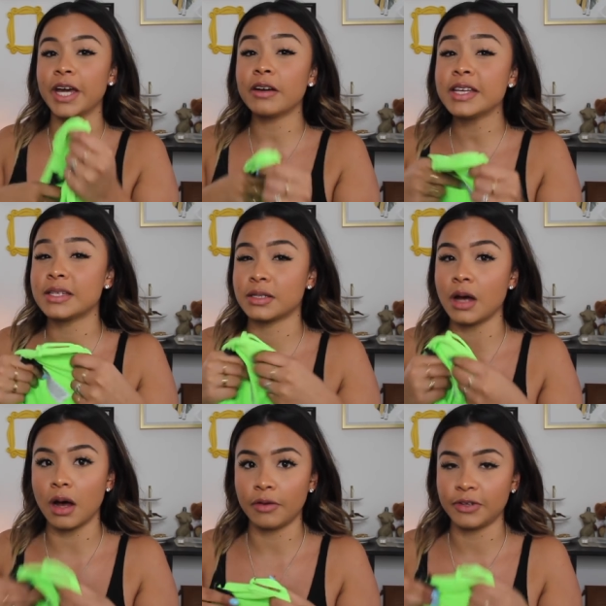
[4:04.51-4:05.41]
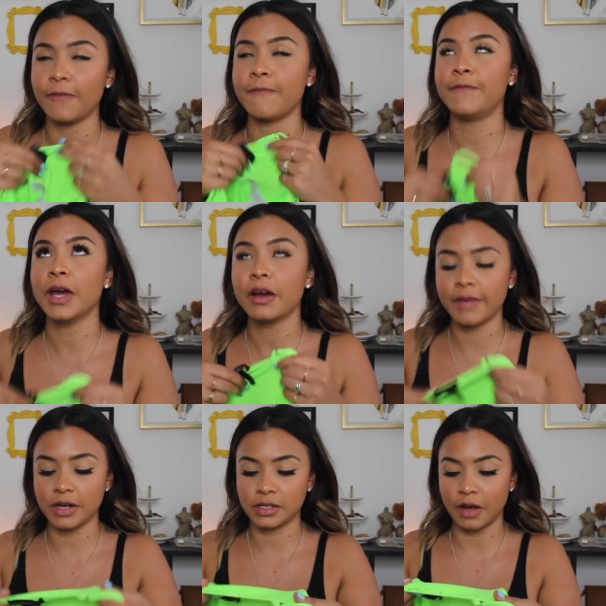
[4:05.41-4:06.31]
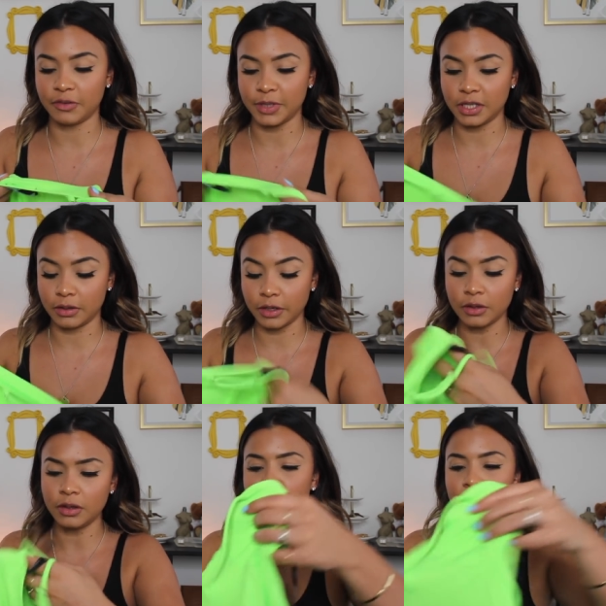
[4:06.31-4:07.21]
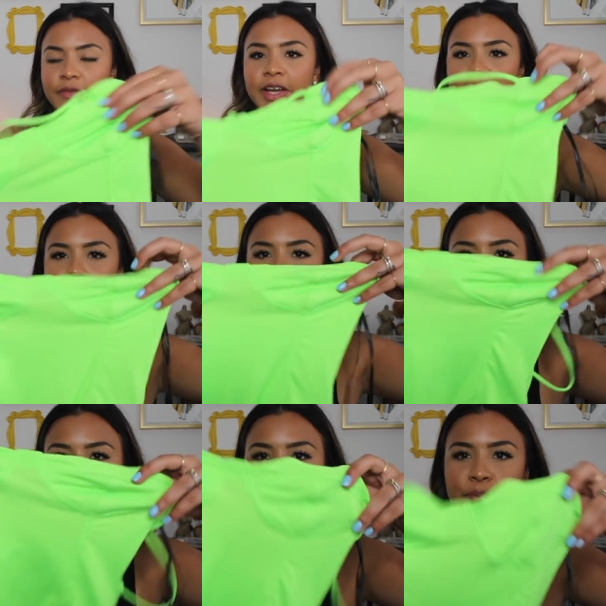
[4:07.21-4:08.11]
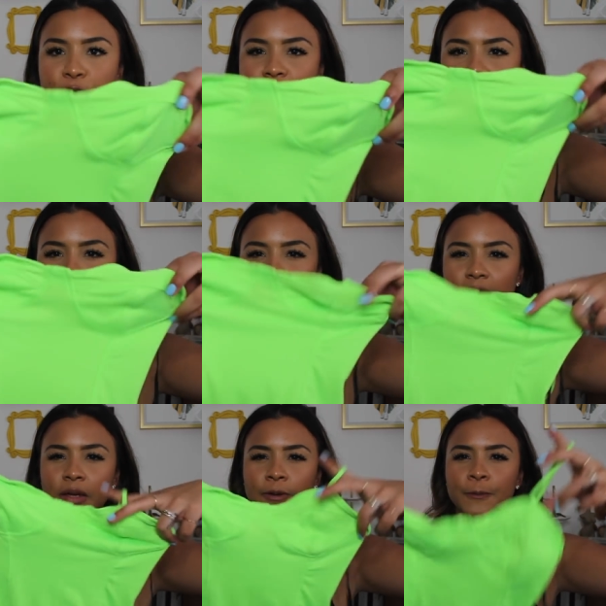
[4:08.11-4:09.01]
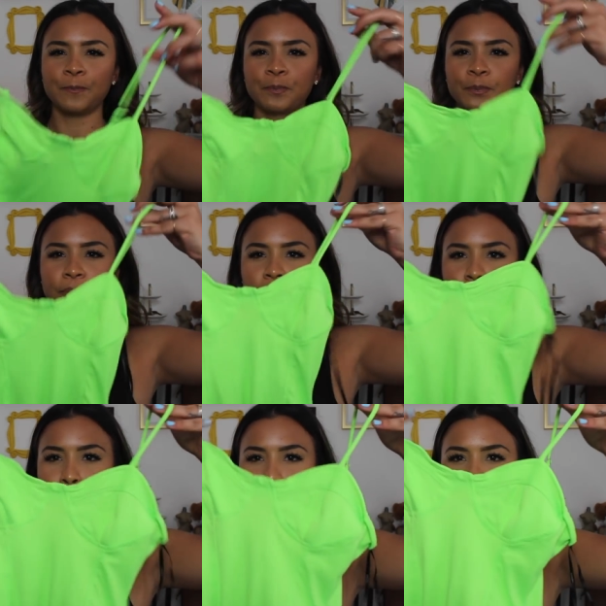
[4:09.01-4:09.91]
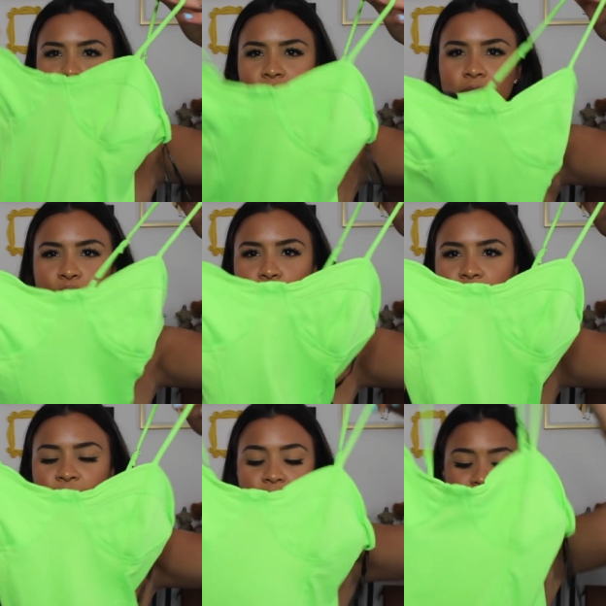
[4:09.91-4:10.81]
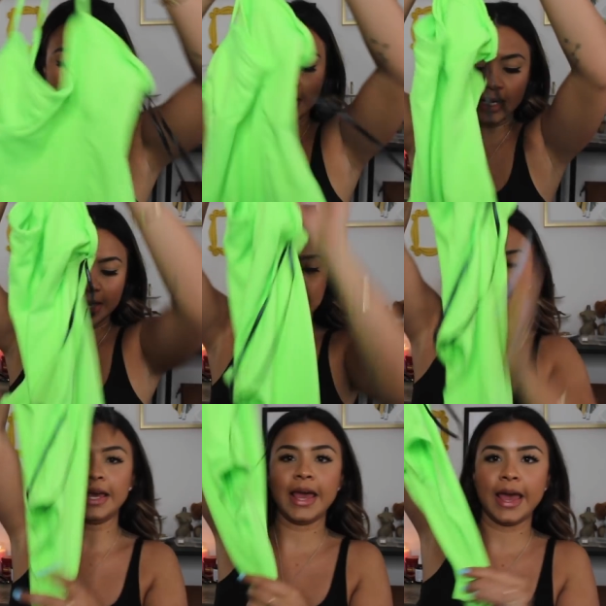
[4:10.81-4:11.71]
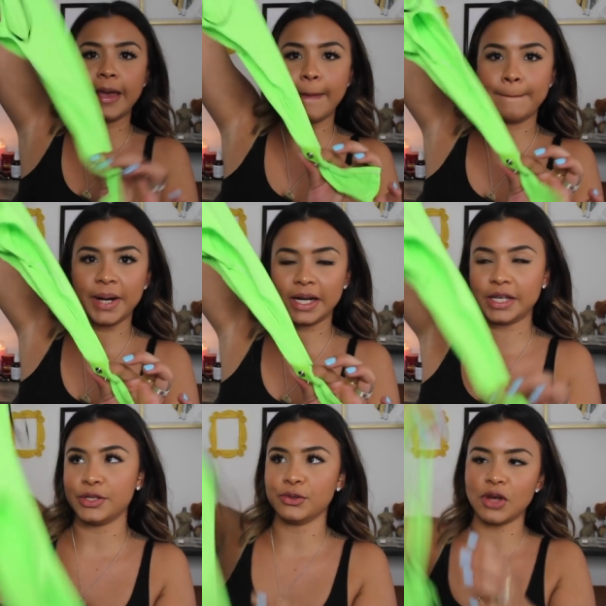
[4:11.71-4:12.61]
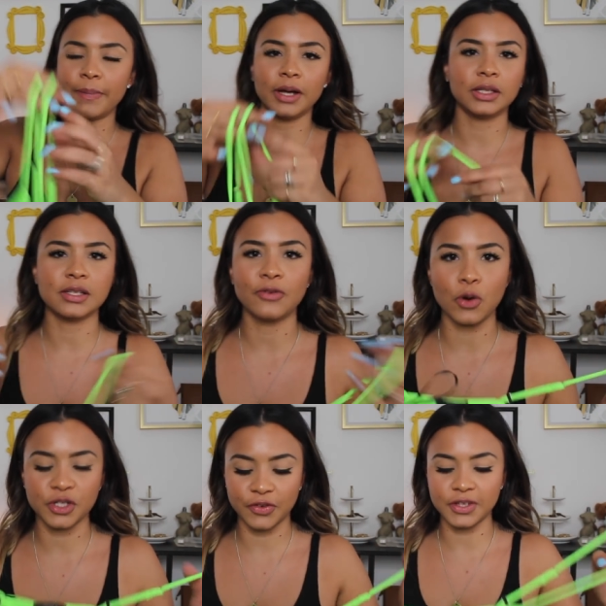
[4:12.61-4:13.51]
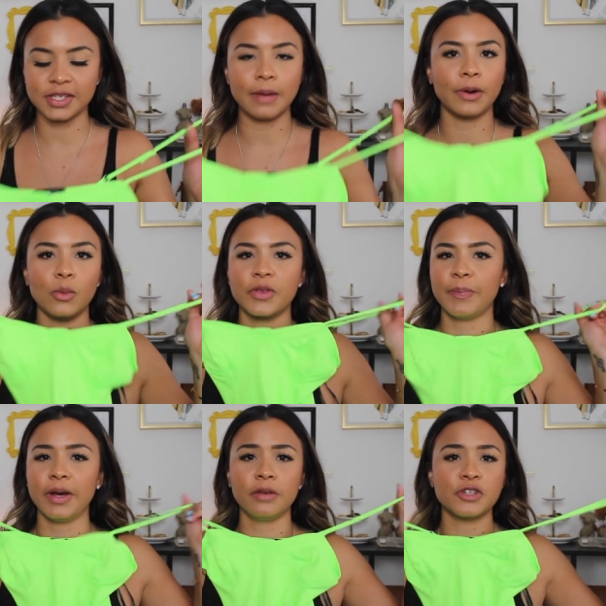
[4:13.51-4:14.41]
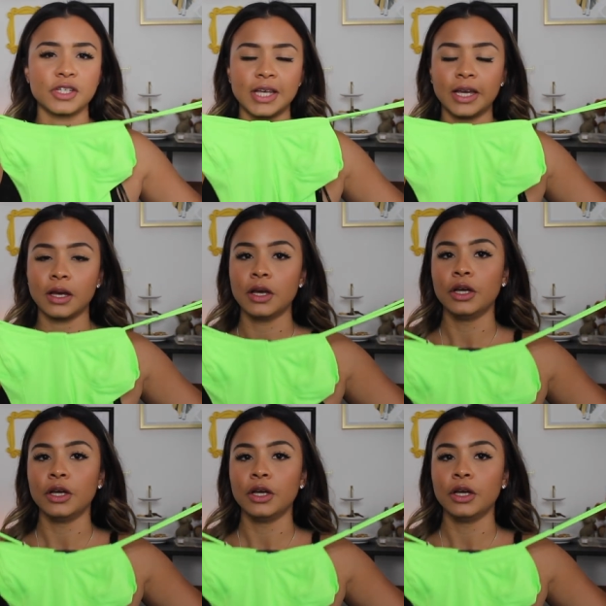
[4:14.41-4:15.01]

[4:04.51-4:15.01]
very soft, very, very soft material. The front of it kind of looks like a bustier sort of thing, and it is a bodysuit. So I bought this, of course, for the summer with a pair of just like